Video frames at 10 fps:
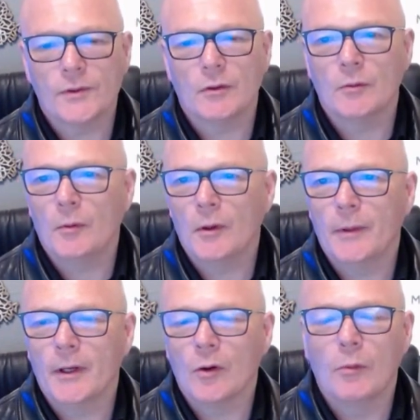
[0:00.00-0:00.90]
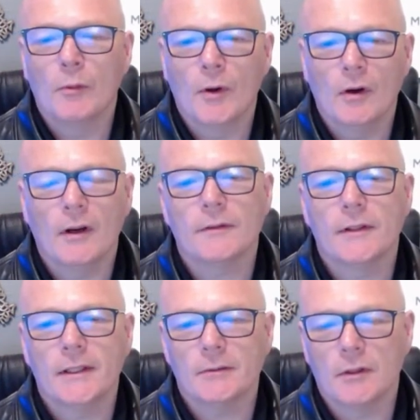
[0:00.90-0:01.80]
So will probably be a couple more
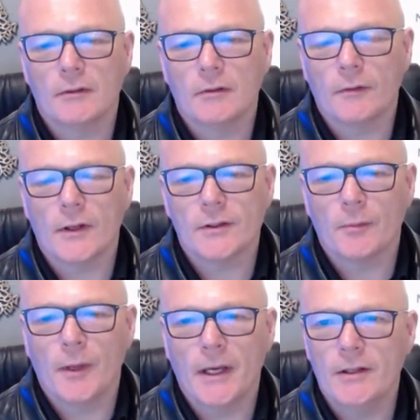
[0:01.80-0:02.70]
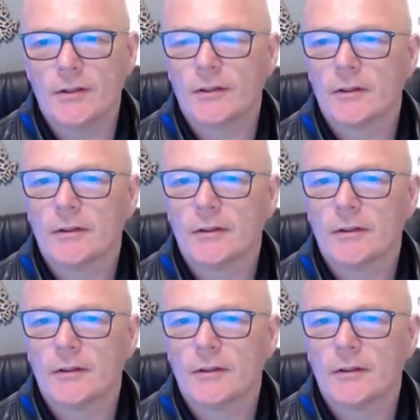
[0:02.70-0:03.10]
after this when I refresh the page.